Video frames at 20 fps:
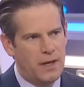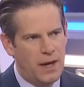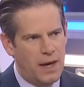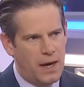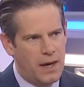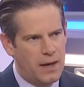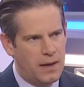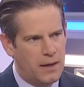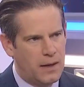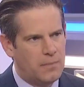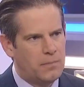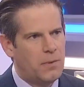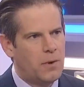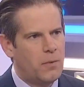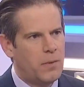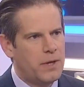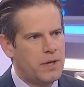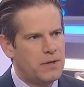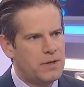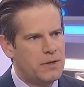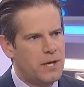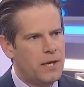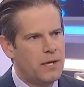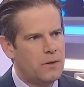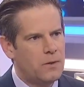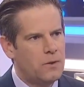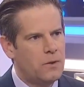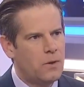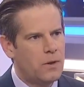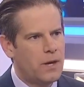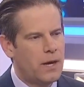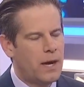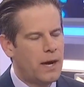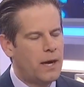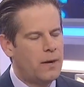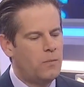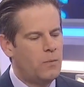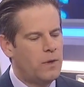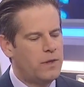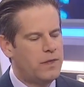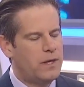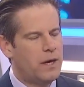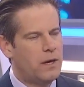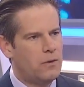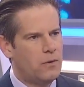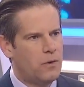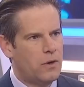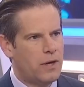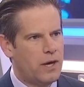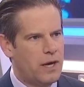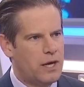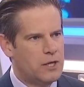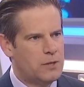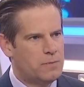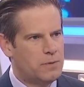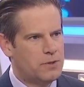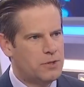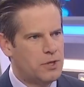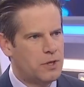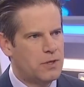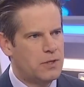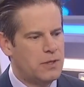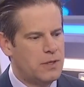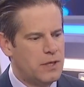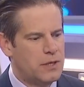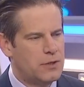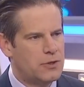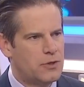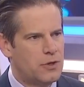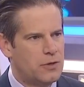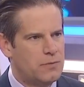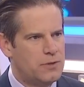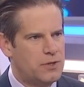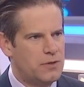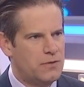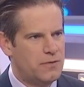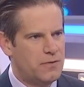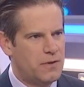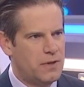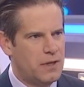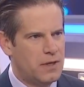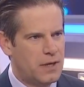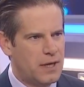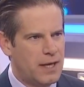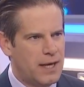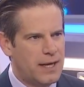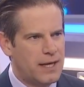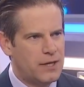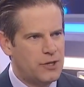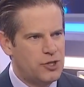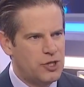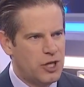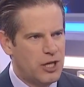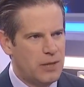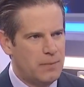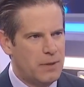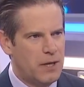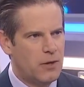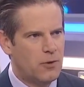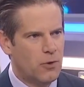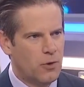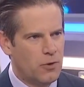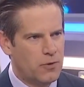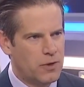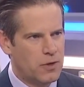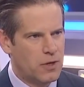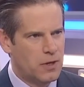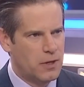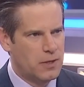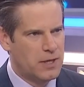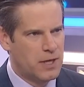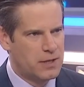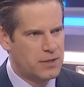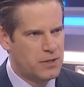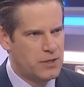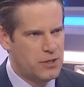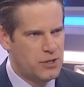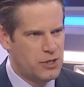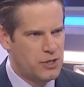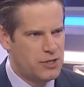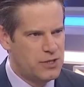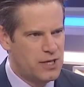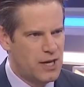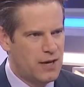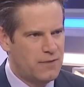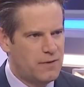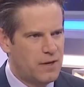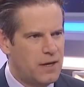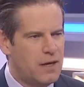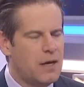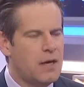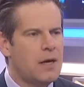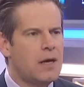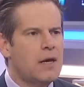Canada. But when you take a look at what the outlook is, particularly in terms of the Canadian GDP growth in context of the G7,